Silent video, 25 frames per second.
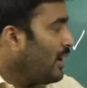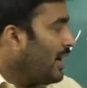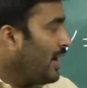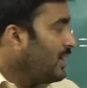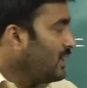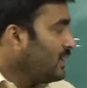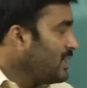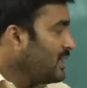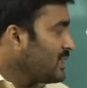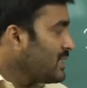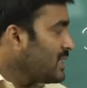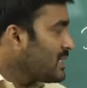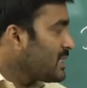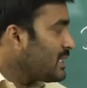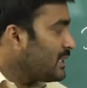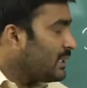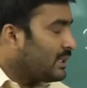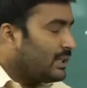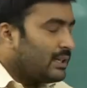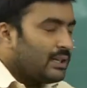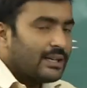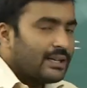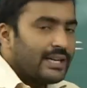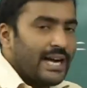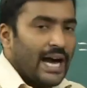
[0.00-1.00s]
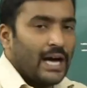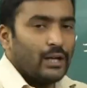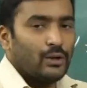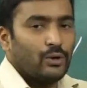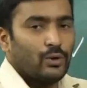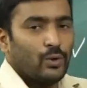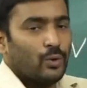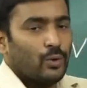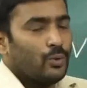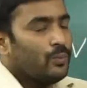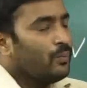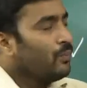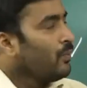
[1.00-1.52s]
and this is a
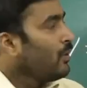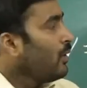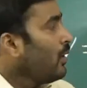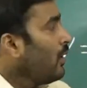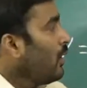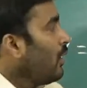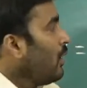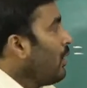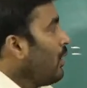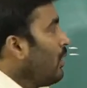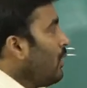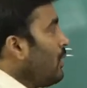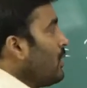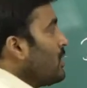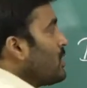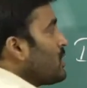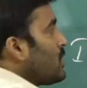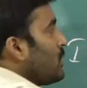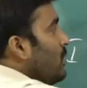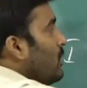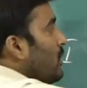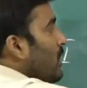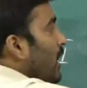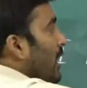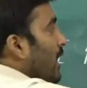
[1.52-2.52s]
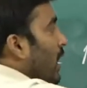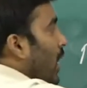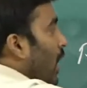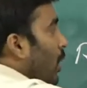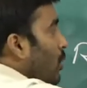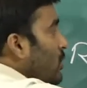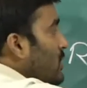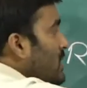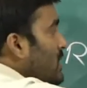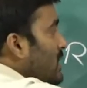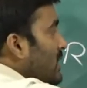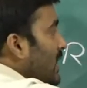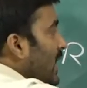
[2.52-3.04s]
cathode. So
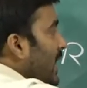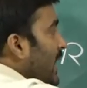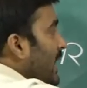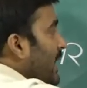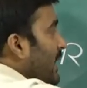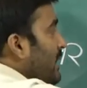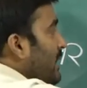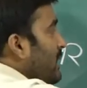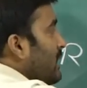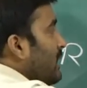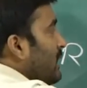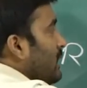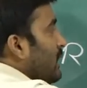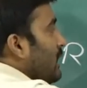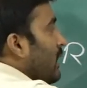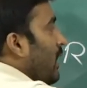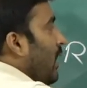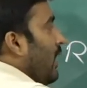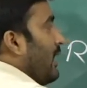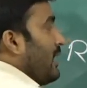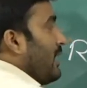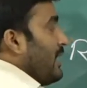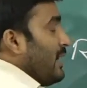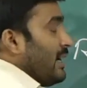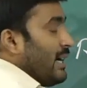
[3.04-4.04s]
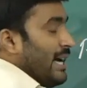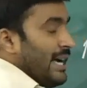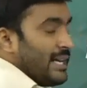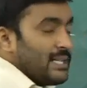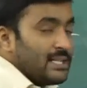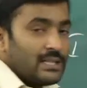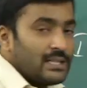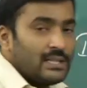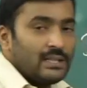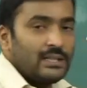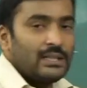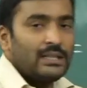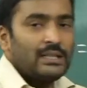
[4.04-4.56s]
outside or
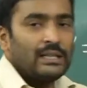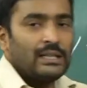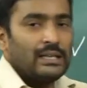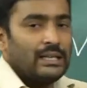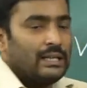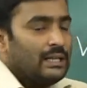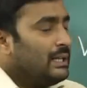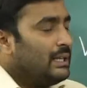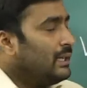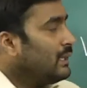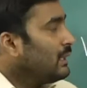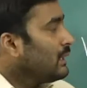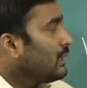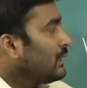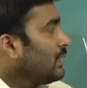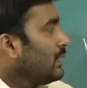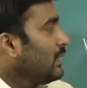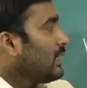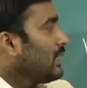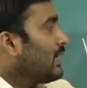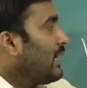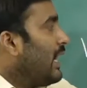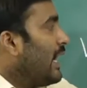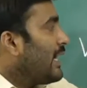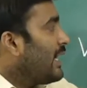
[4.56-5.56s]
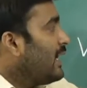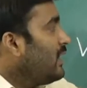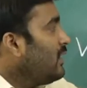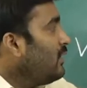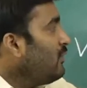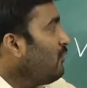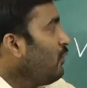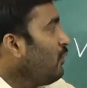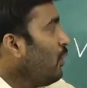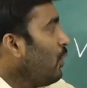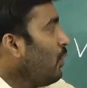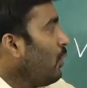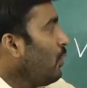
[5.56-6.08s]
externally the
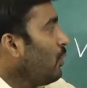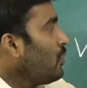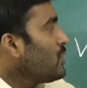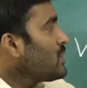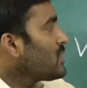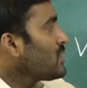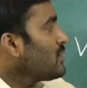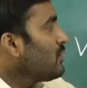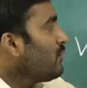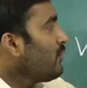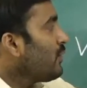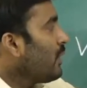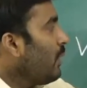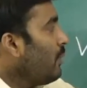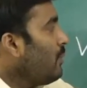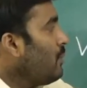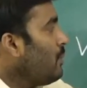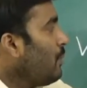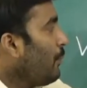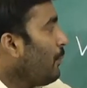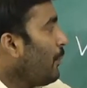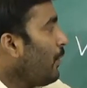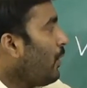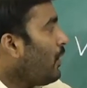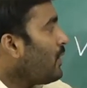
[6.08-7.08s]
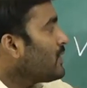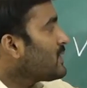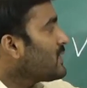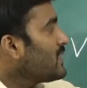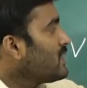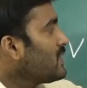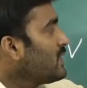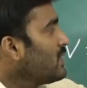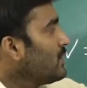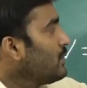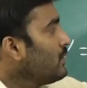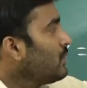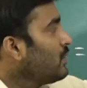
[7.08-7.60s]
current flows from
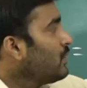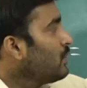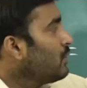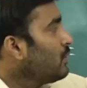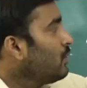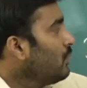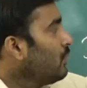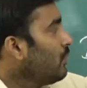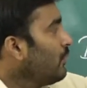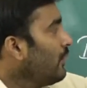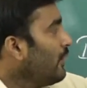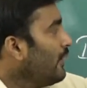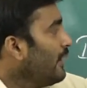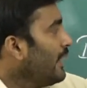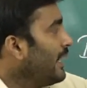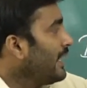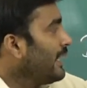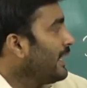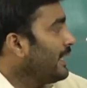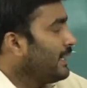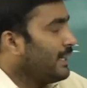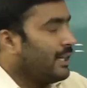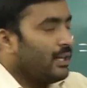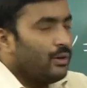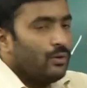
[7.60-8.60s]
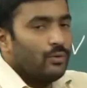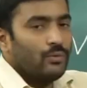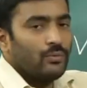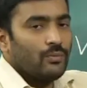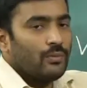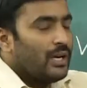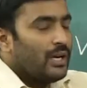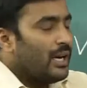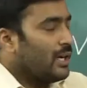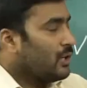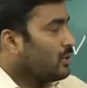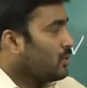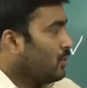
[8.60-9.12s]
positive to negative
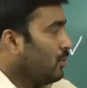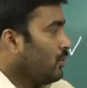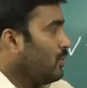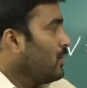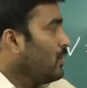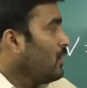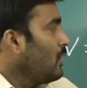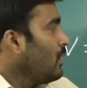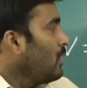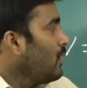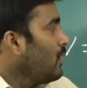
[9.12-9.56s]
electrode.